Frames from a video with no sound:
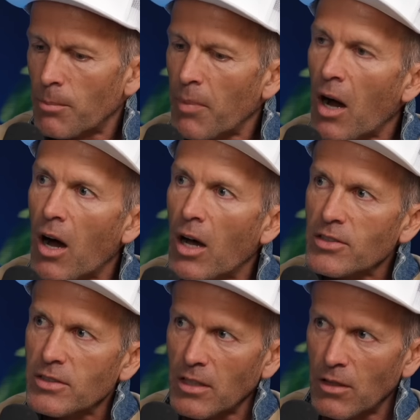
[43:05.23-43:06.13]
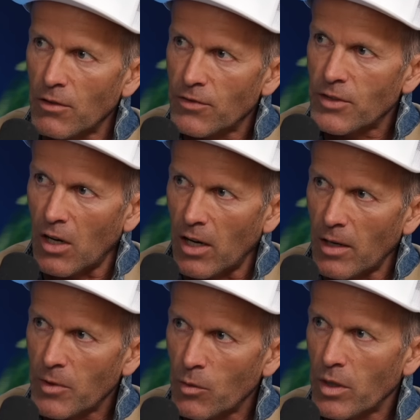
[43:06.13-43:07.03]
the passing of
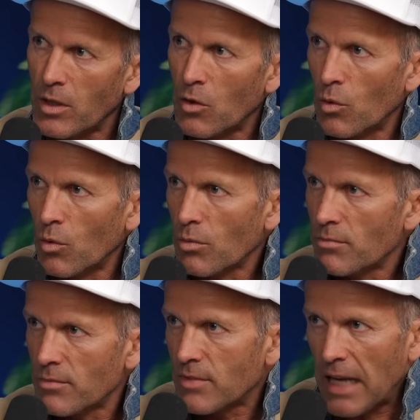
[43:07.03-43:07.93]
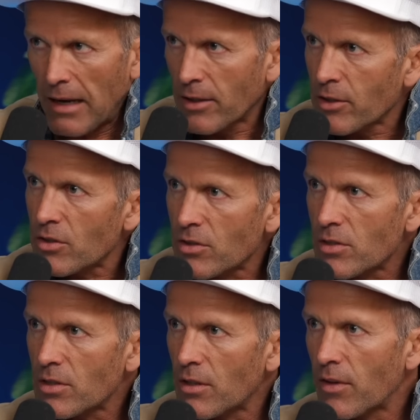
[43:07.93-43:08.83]
time that we call calendars
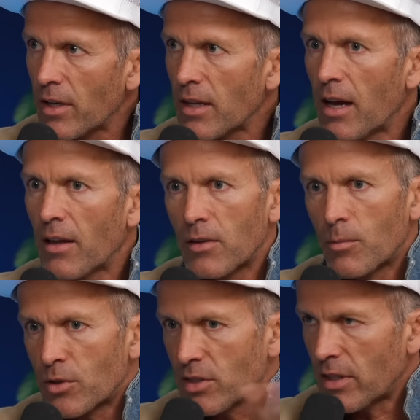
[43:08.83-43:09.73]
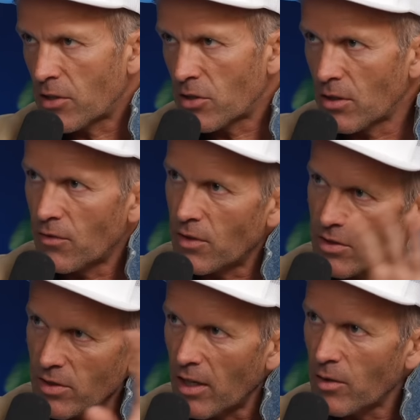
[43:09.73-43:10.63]
and mm -hmm. stuff mm-hmm. like that. The procession of the
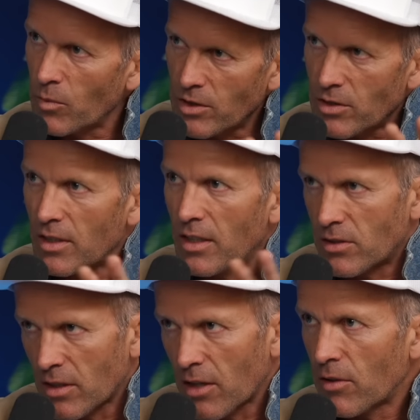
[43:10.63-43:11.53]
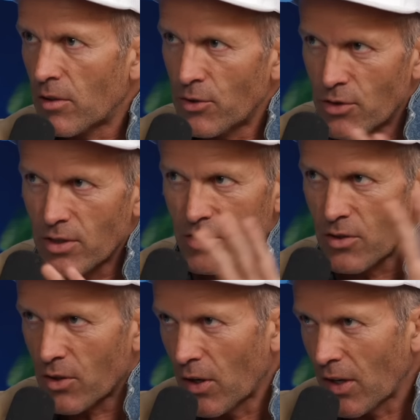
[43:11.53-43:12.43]
sun, which is another illusion. It's
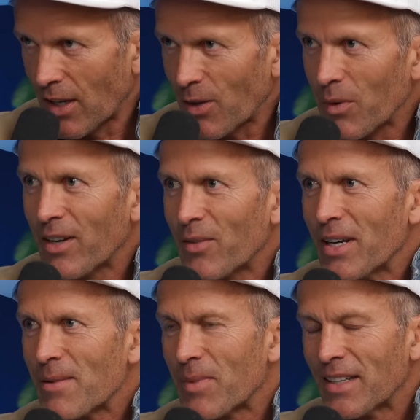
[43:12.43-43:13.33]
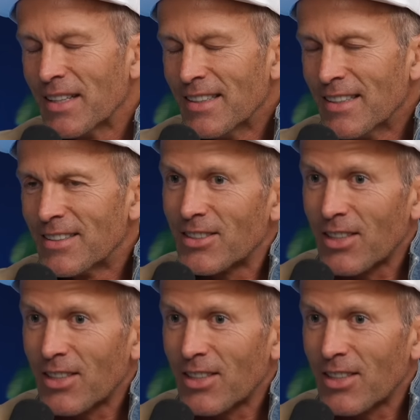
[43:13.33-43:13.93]
not yeah. going anywhere, right? Yeah.